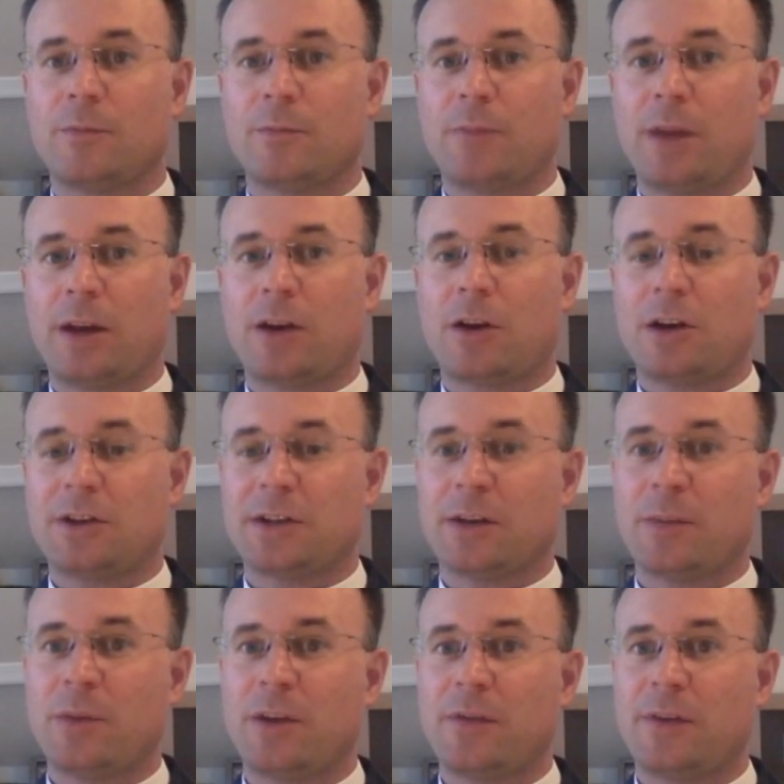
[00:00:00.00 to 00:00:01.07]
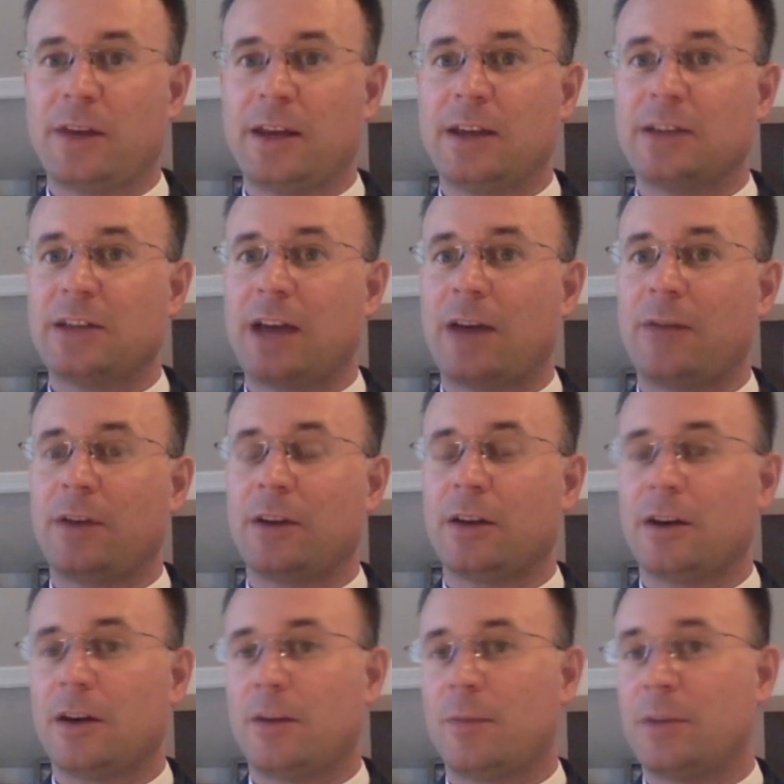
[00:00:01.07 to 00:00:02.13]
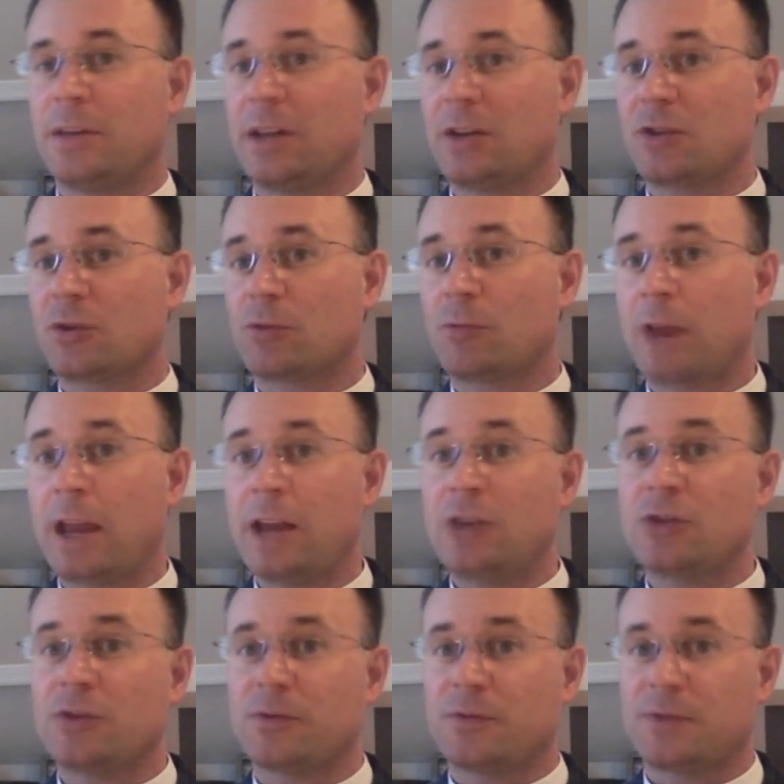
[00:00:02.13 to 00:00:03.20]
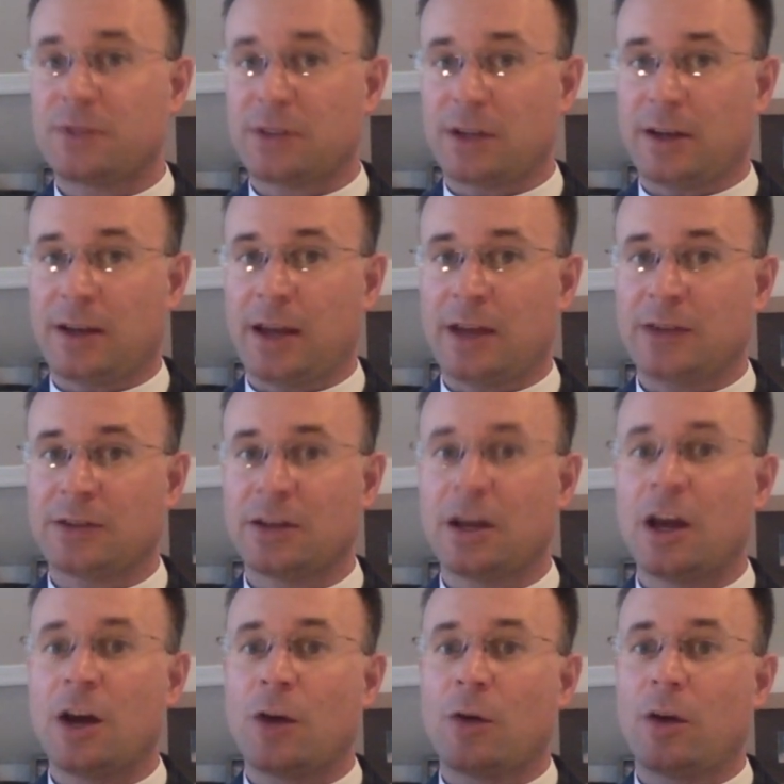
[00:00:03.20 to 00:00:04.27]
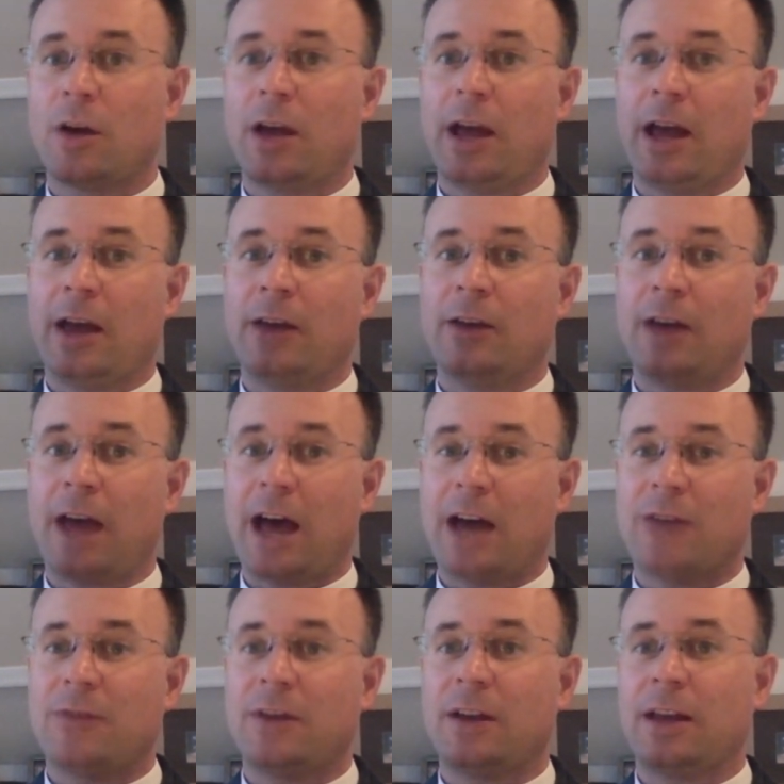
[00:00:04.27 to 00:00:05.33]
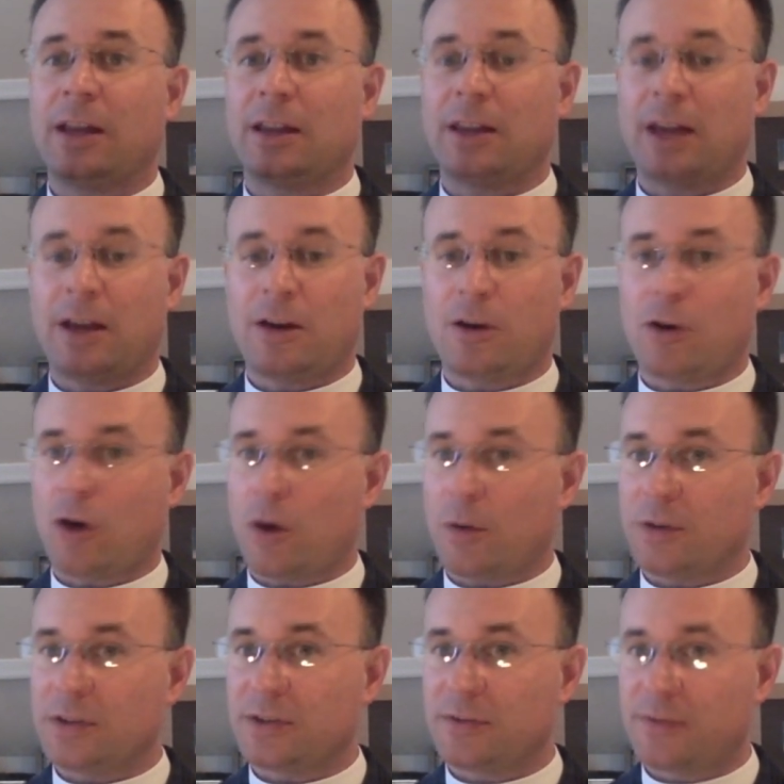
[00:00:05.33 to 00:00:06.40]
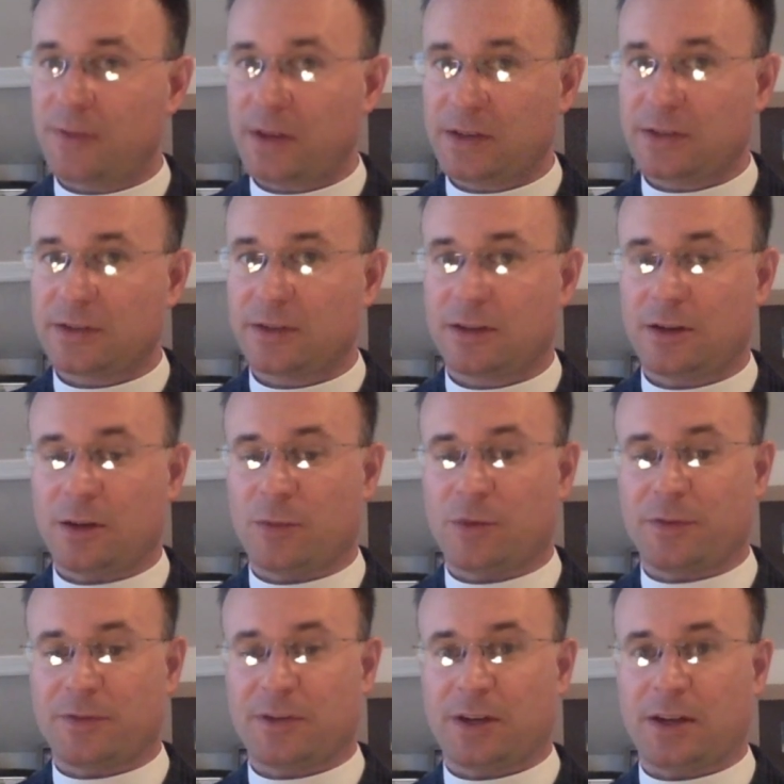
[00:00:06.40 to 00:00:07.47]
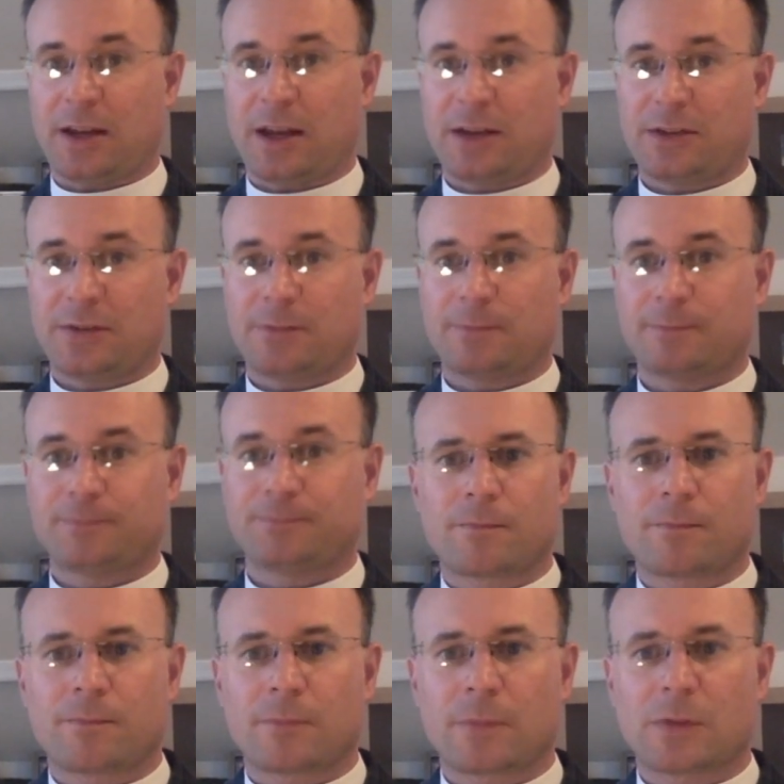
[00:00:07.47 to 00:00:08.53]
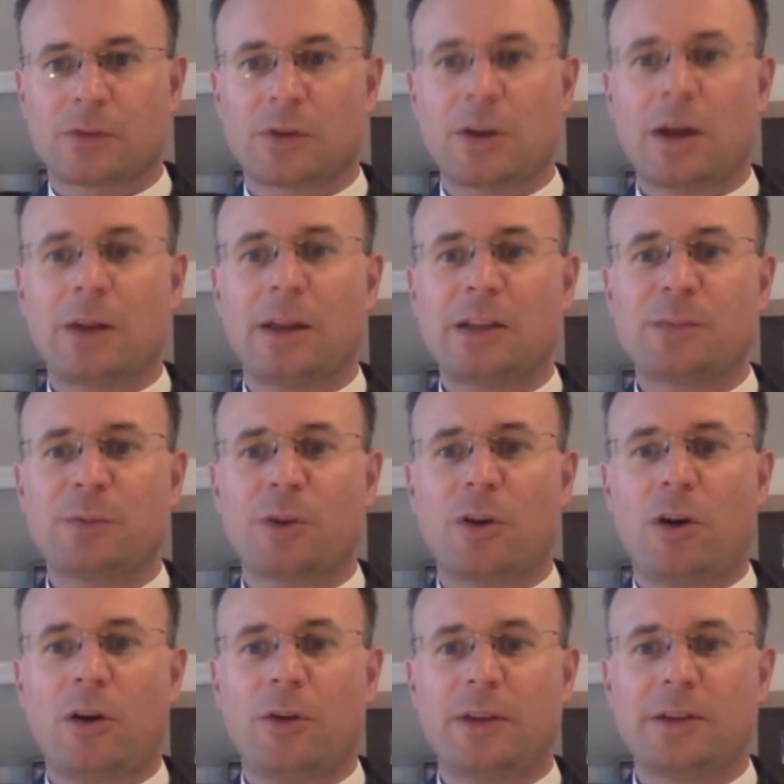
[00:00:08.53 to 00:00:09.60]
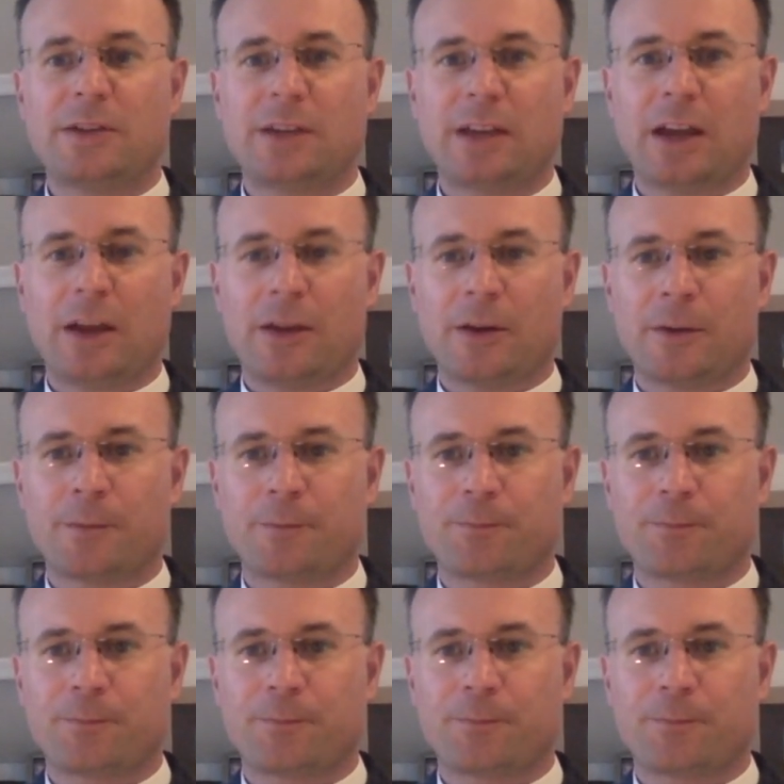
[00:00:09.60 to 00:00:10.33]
Pentecost and Epiphany as having a potential range of Sundays, and Advent and Lent are always fixed number of Sundays. So now let's put all this together